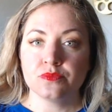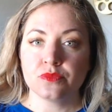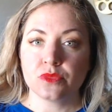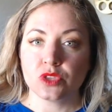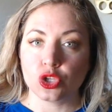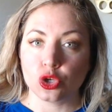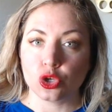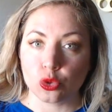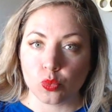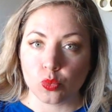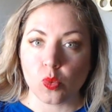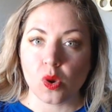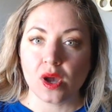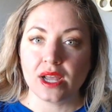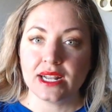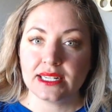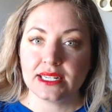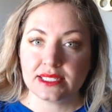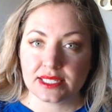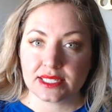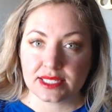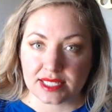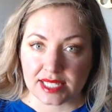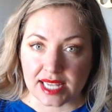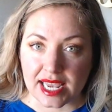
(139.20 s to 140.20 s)
You're wanting
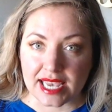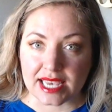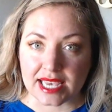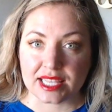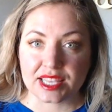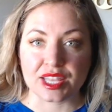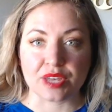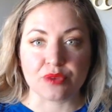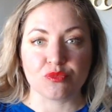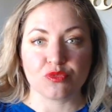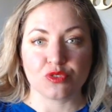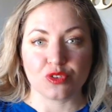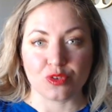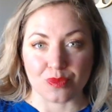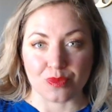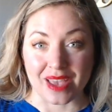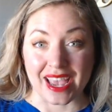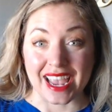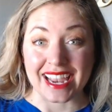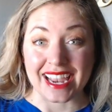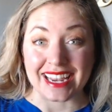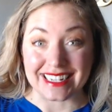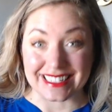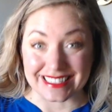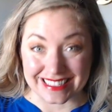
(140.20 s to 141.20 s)
to take them from
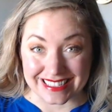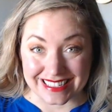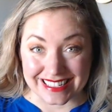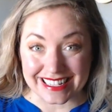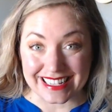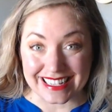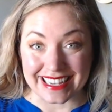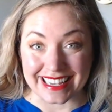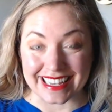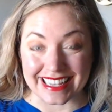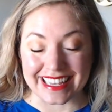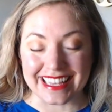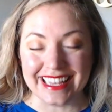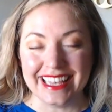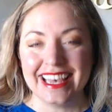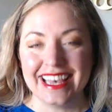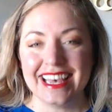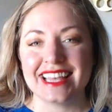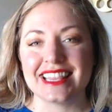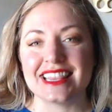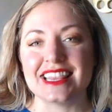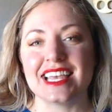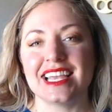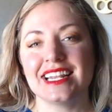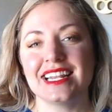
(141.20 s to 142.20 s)
A to Z,
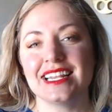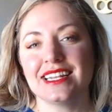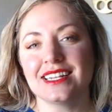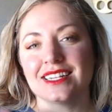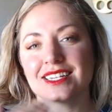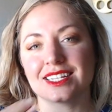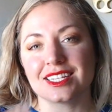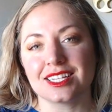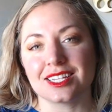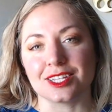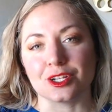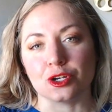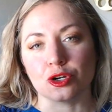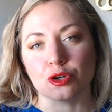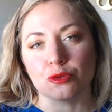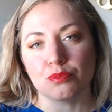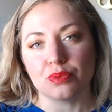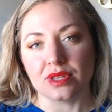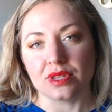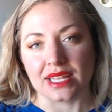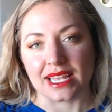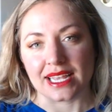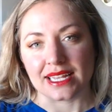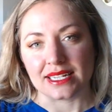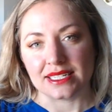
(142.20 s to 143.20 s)
they need a clear
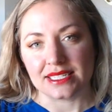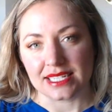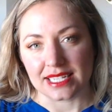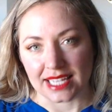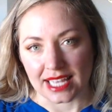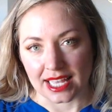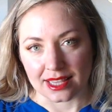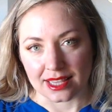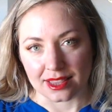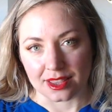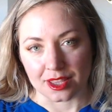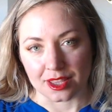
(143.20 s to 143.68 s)
plan to get